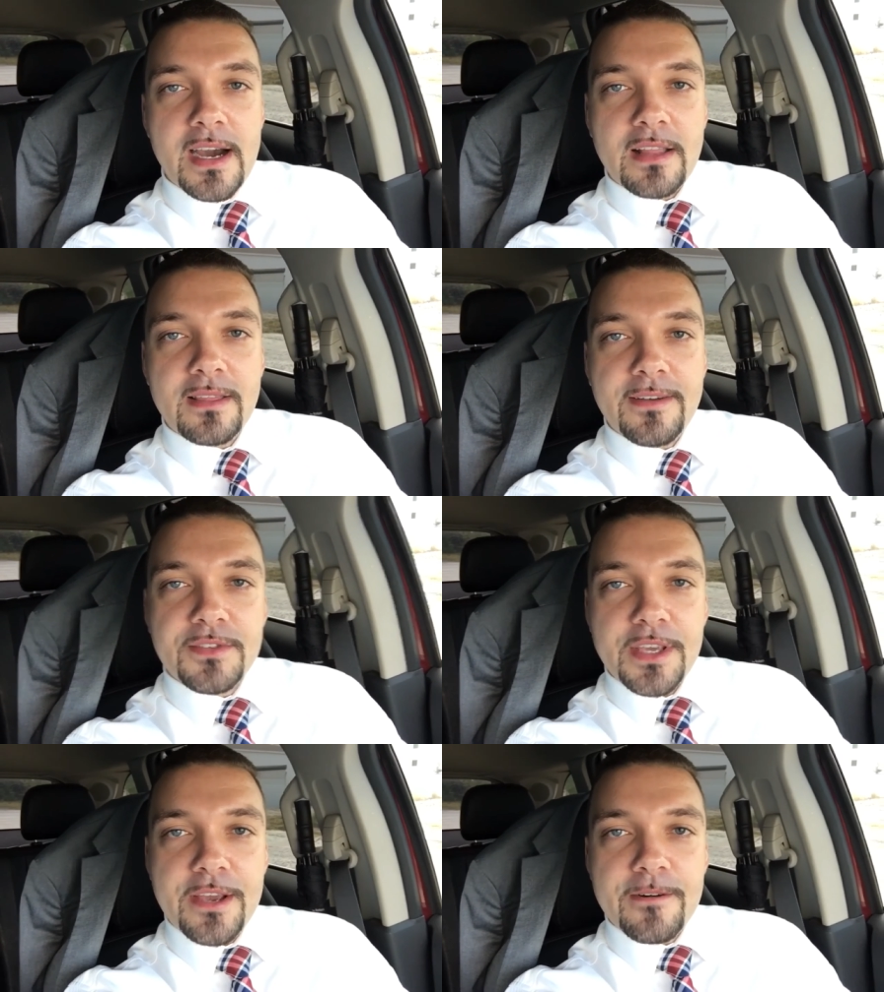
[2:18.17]
I'd
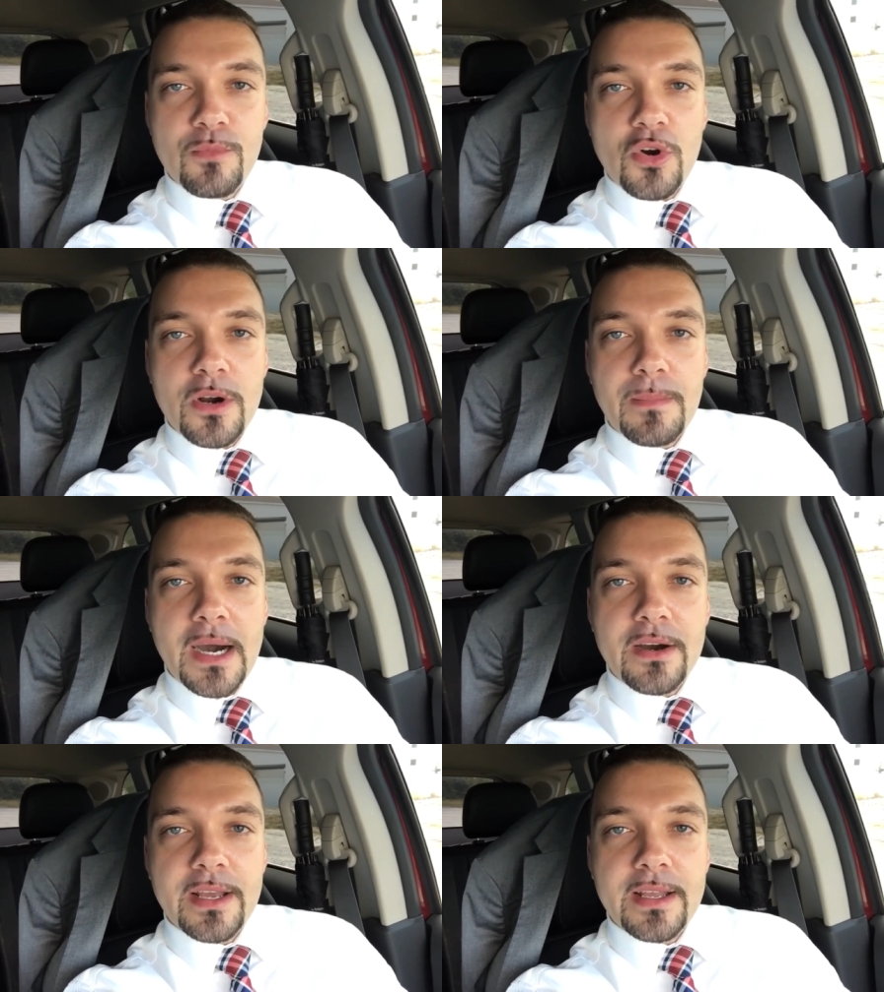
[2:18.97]
love to hear more
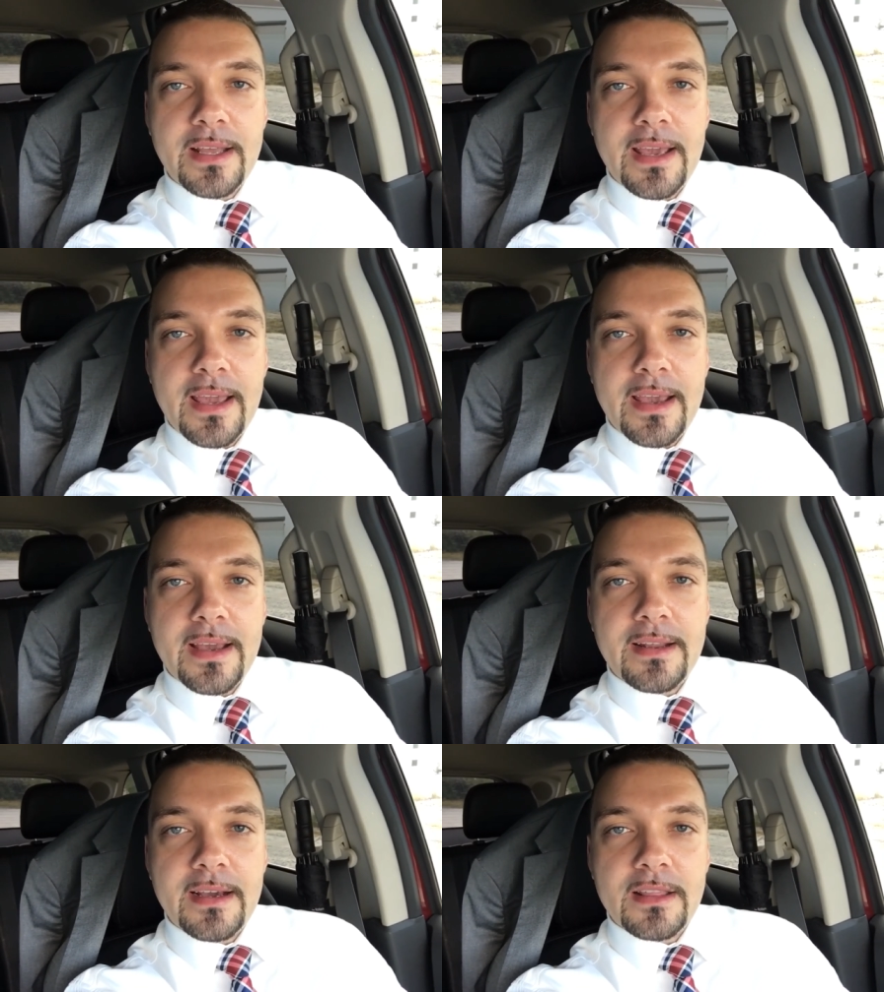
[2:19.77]
about it,
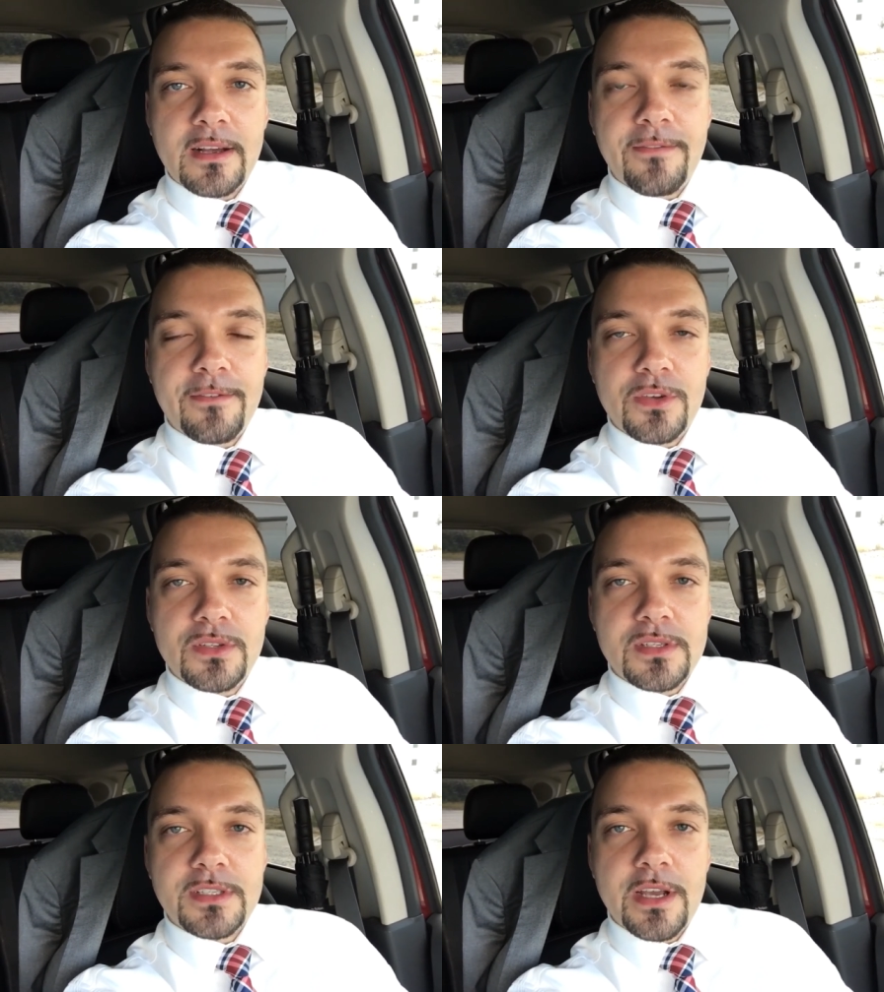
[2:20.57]
and I'd love for
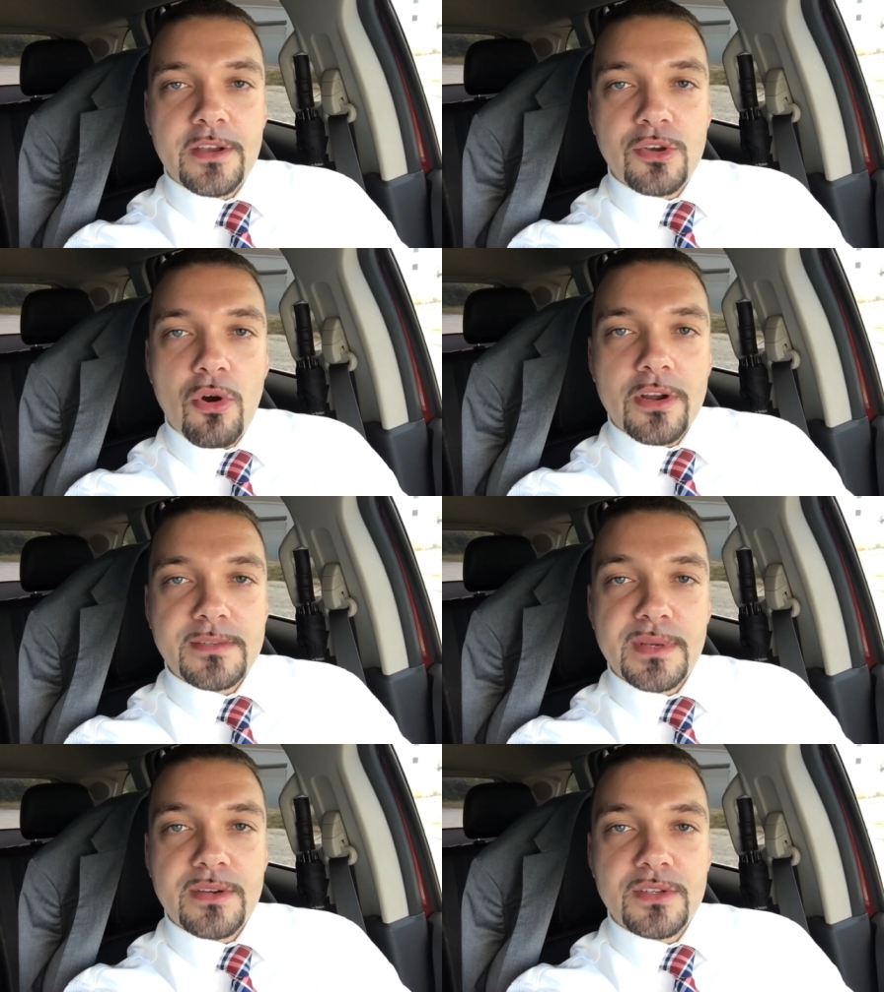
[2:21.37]
you to share your
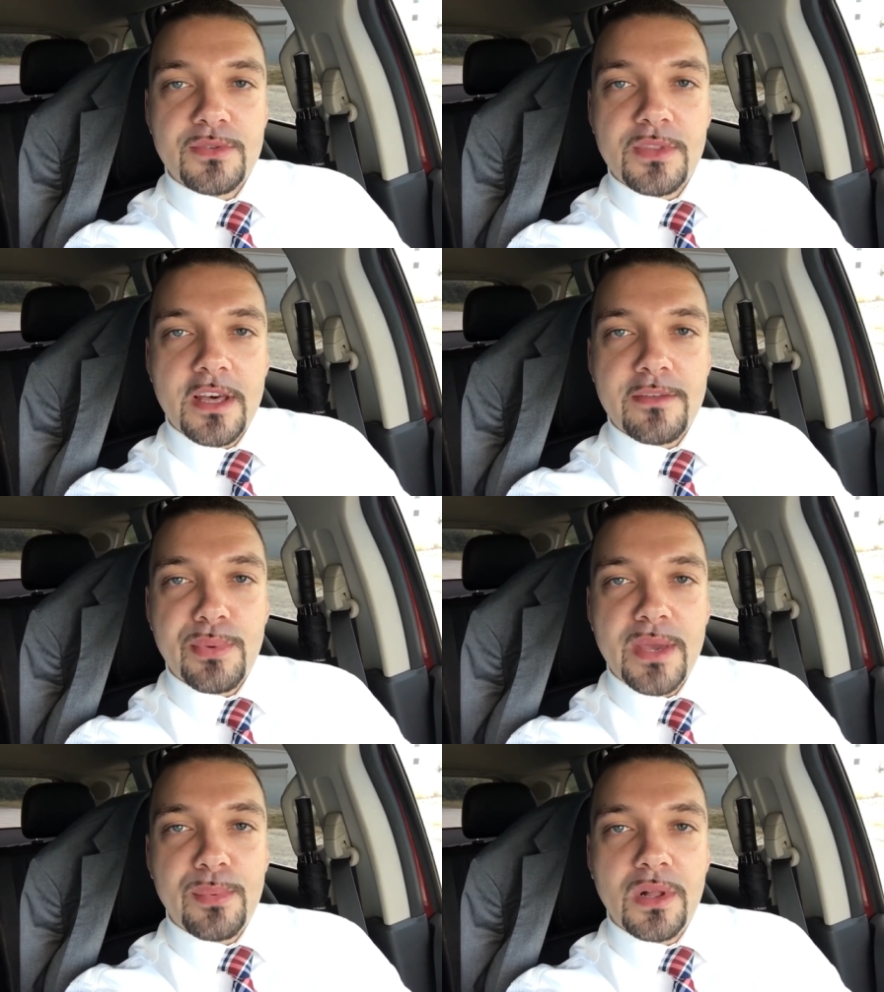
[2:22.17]
experience with other
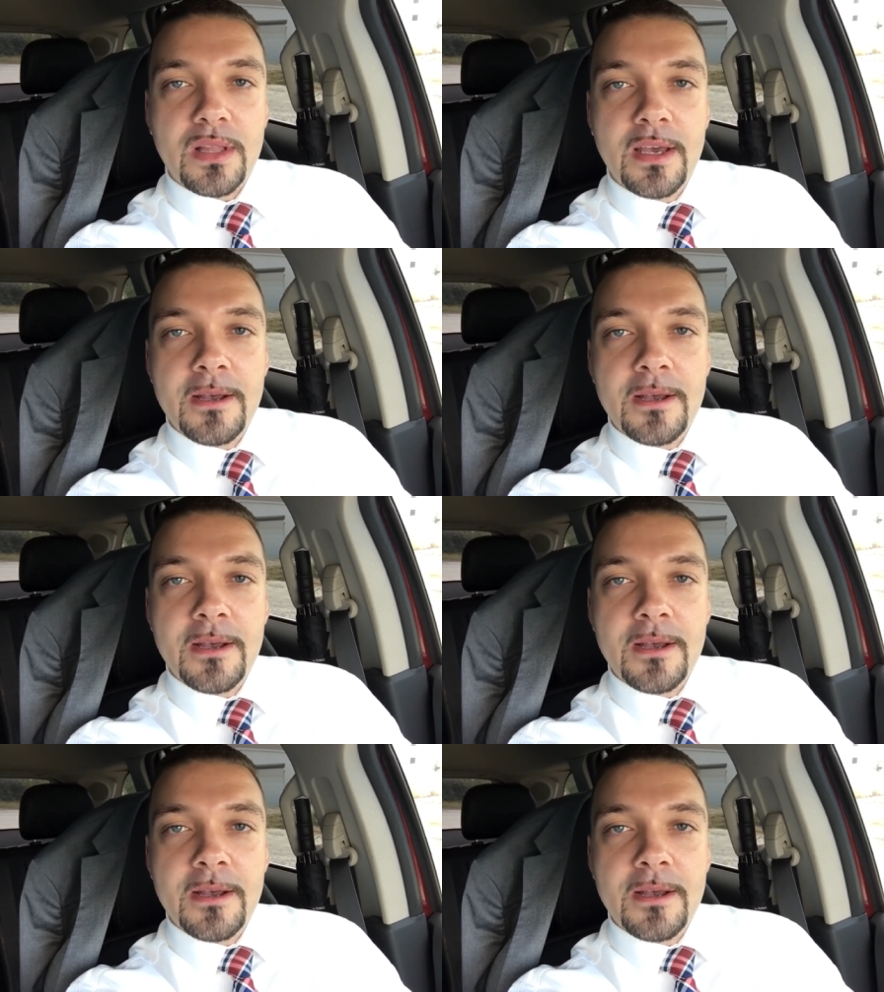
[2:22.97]
people